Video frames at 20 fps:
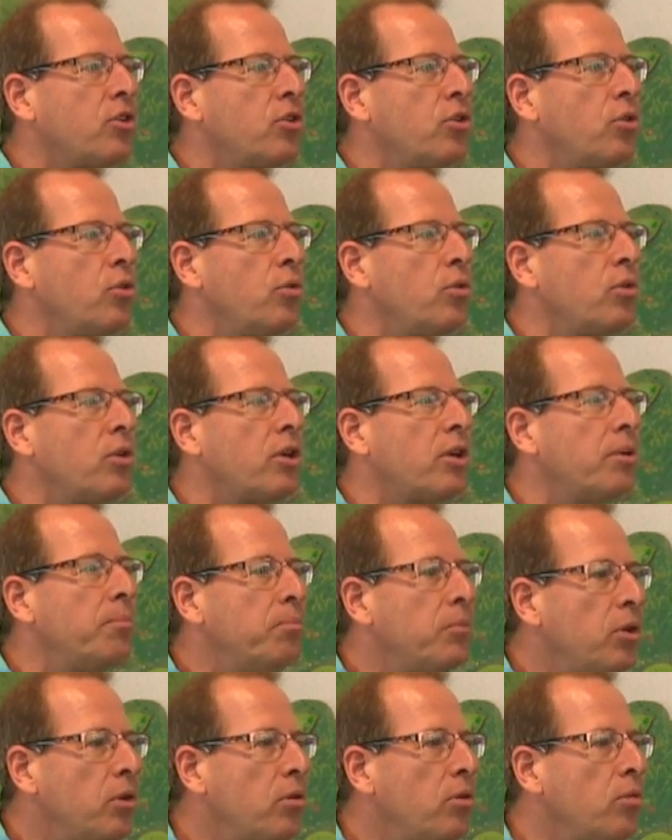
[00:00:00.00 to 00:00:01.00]
to
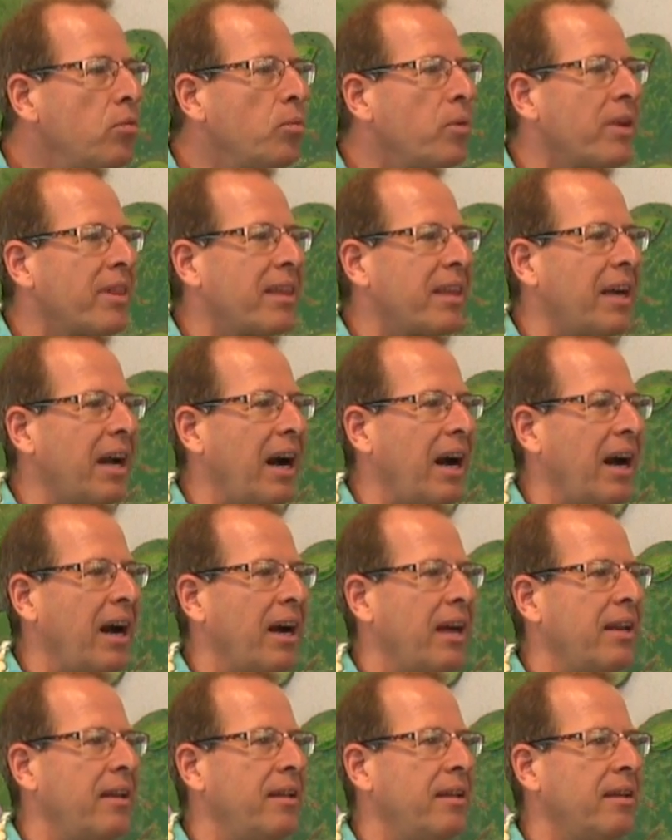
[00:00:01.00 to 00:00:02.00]
commune with
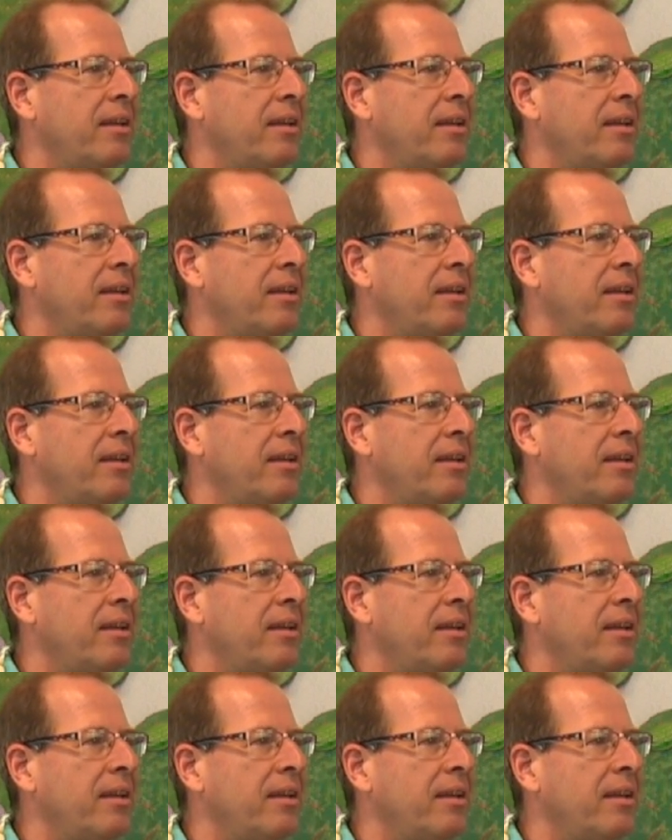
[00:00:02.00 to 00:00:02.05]
God,